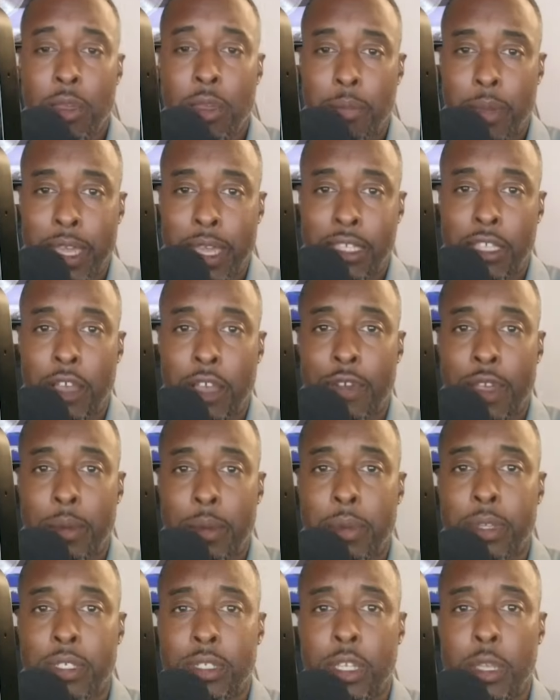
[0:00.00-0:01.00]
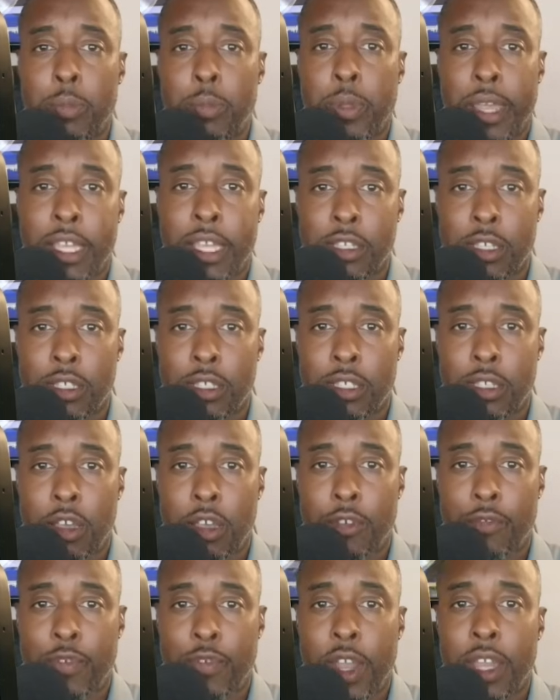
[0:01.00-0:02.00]
based off how much he plays on
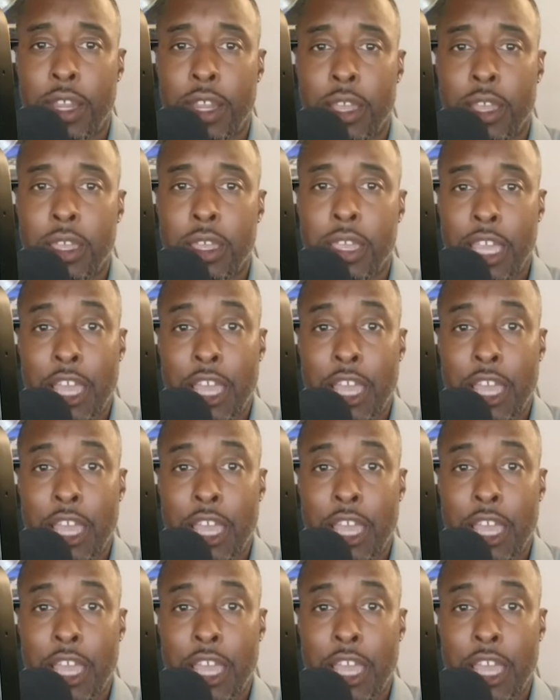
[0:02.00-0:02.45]
Friday,